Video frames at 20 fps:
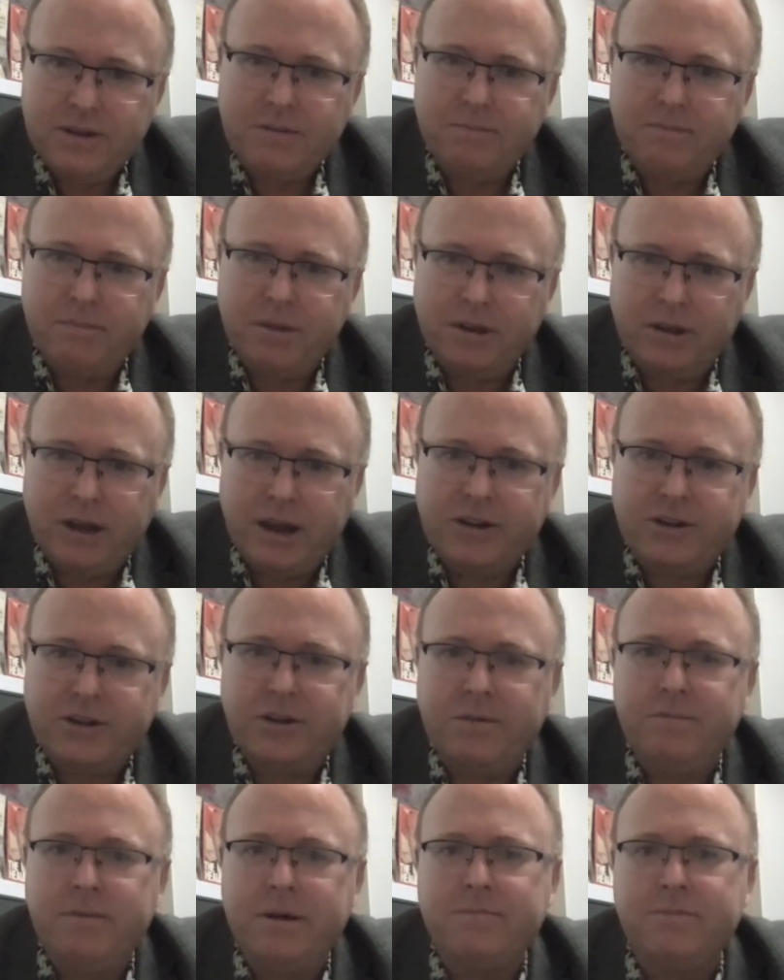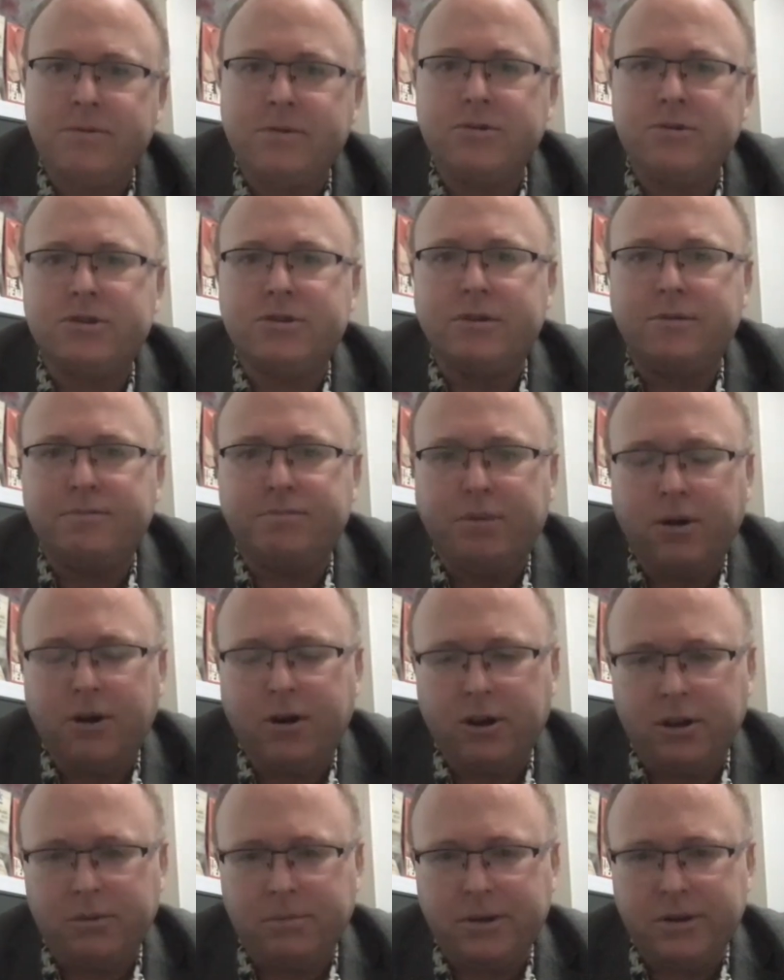elected members of
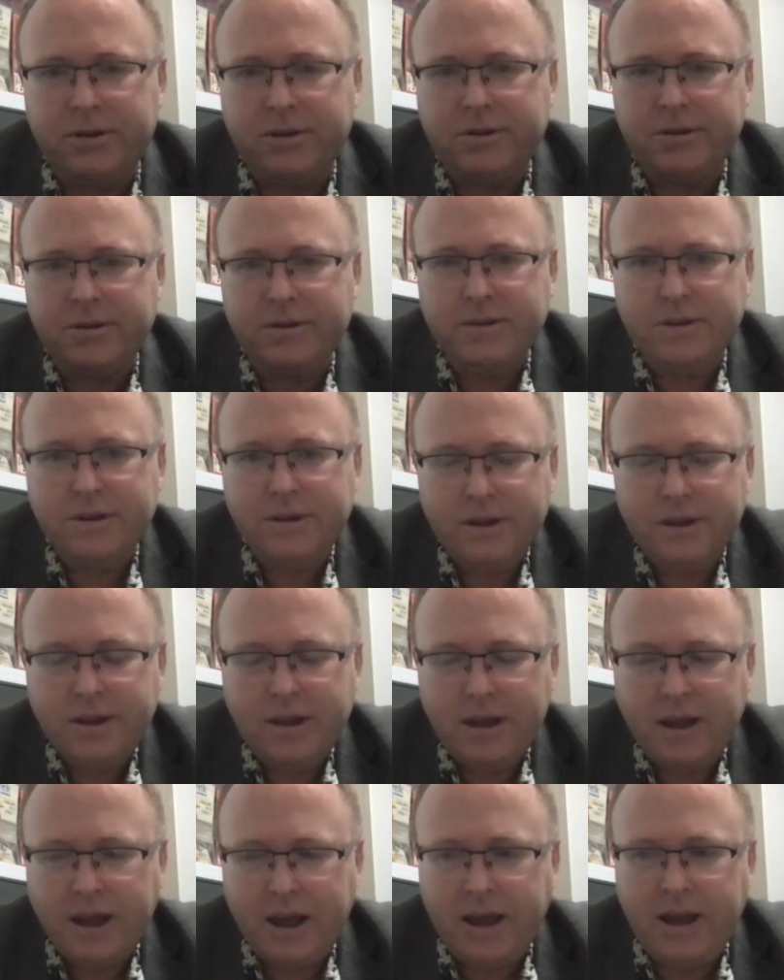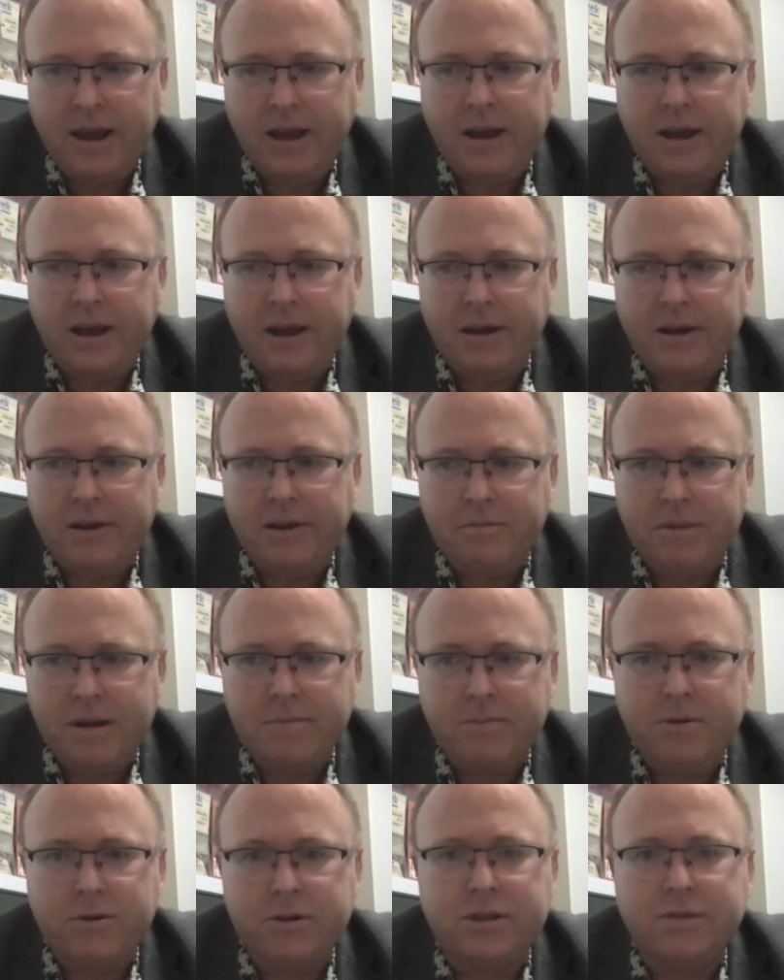parliament, and
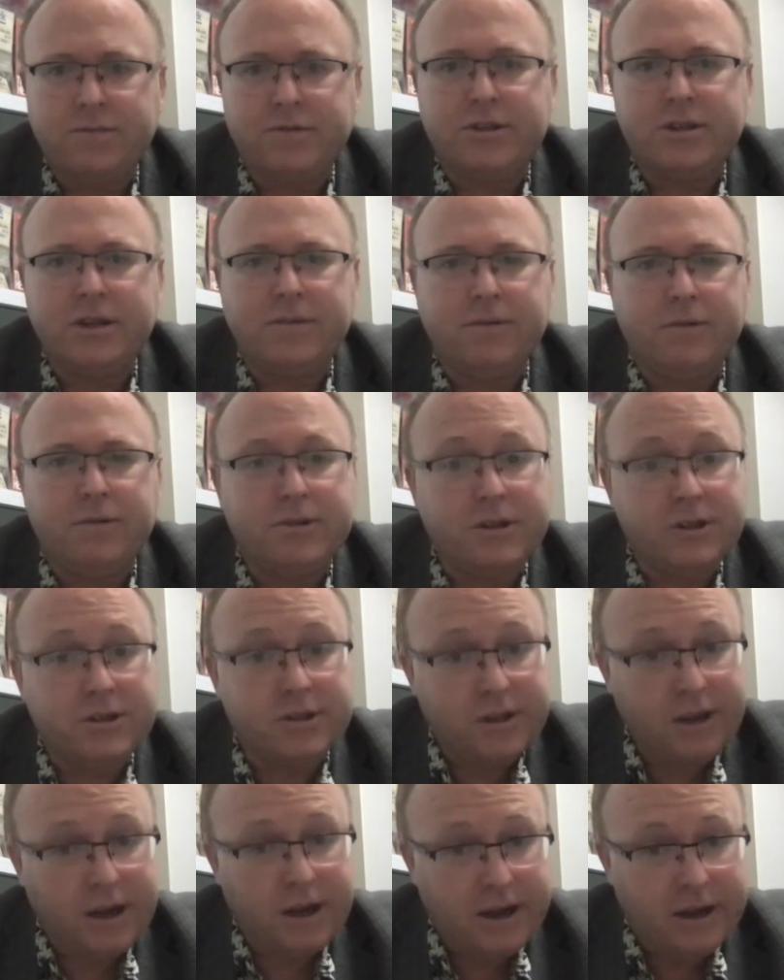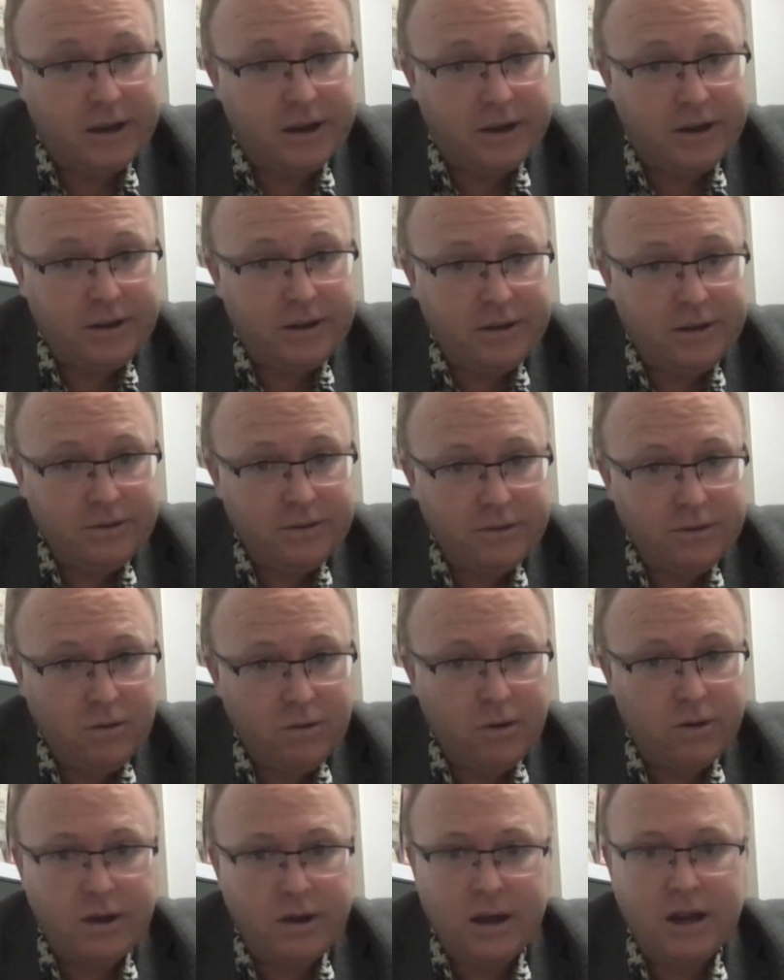members of civil society who
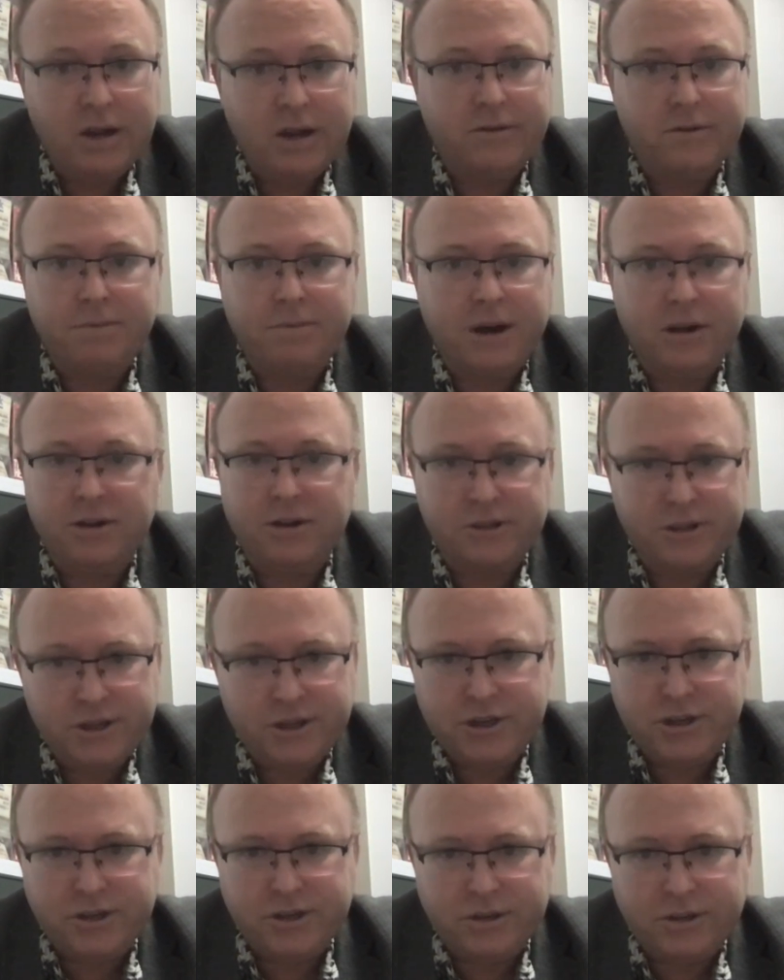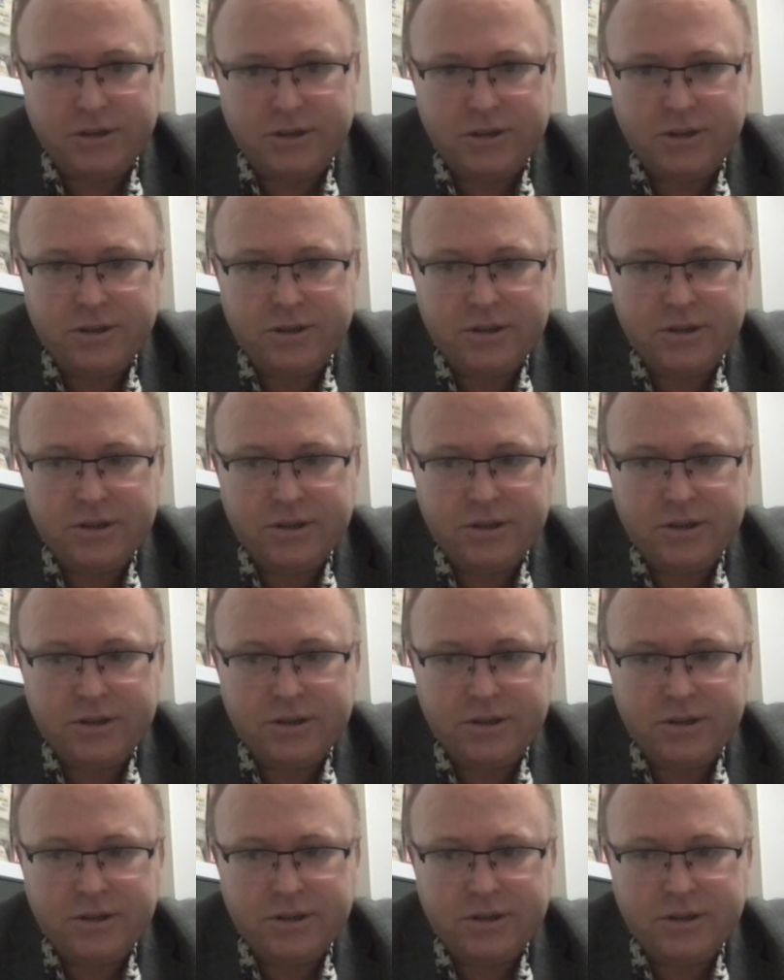are not even politicians,